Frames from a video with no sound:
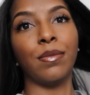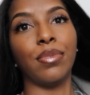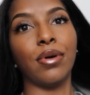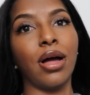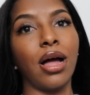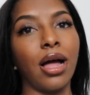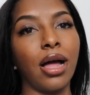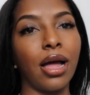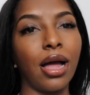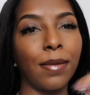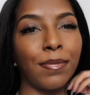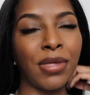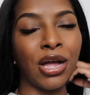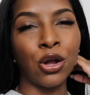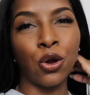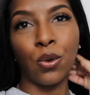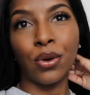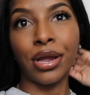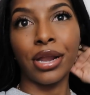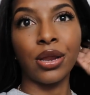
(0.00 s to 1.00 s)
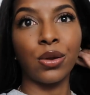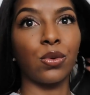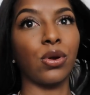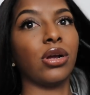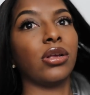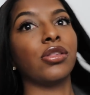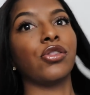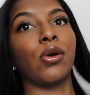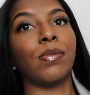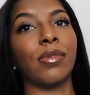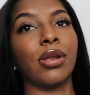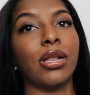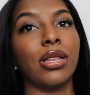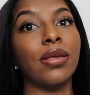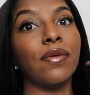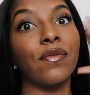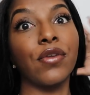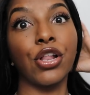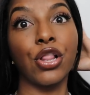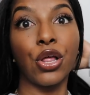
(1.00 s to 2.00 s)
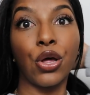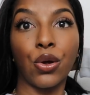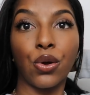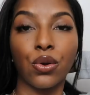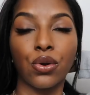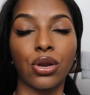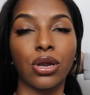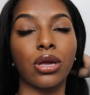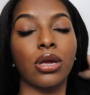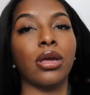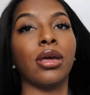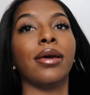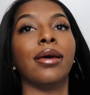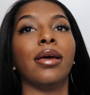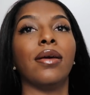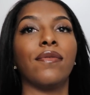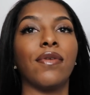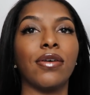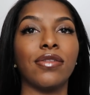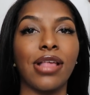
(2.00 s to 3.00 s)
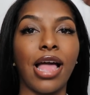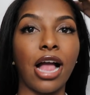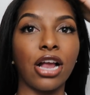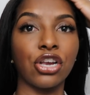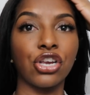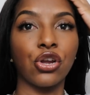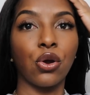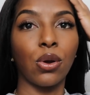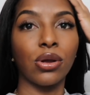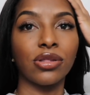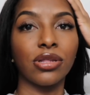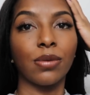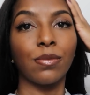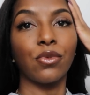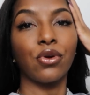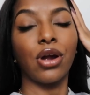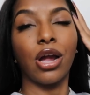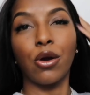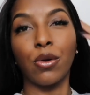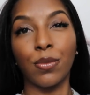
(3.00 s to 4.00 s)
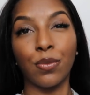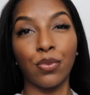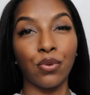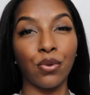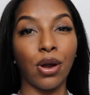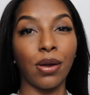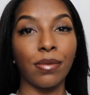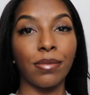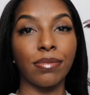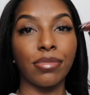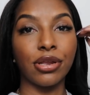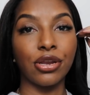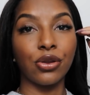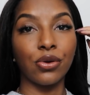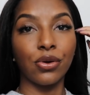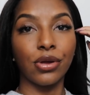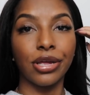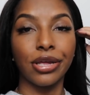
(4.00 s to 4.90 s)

But I'm not going anywhere, so I'm gonna leave it alone. If I was actually going somewhere, I would probably do